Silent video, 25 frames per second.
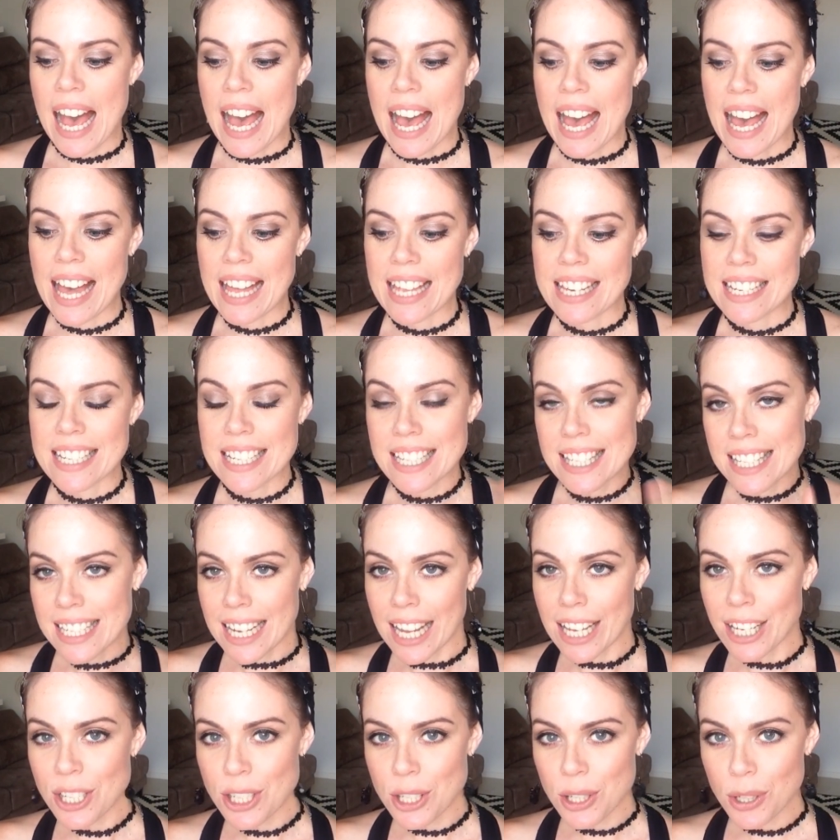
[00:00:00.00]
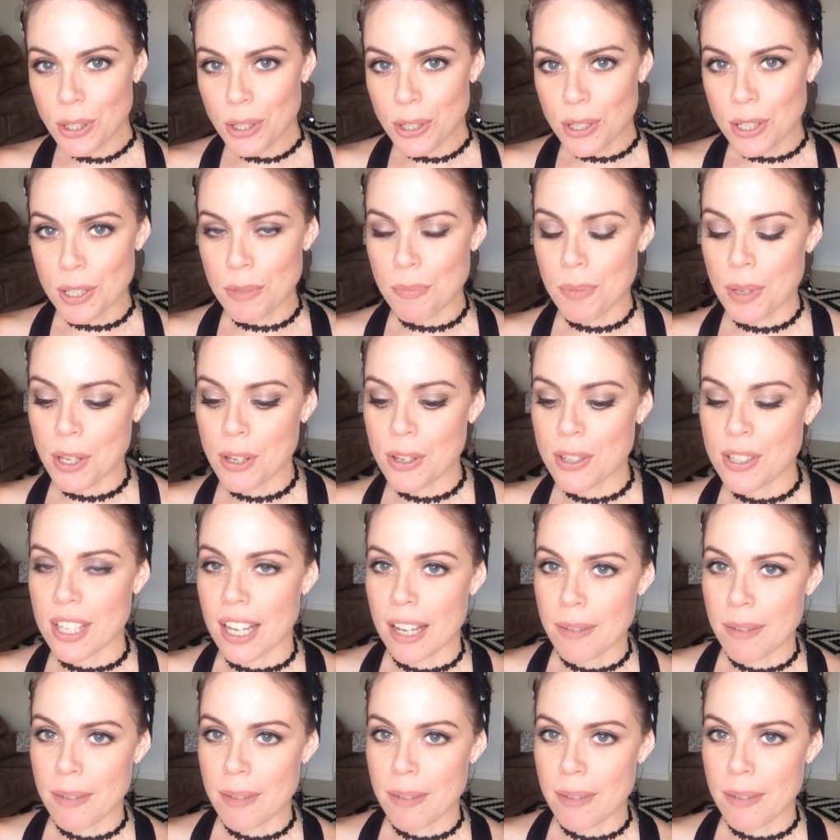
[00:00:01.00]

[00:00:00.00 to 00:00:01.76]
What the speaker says: and stay tuned because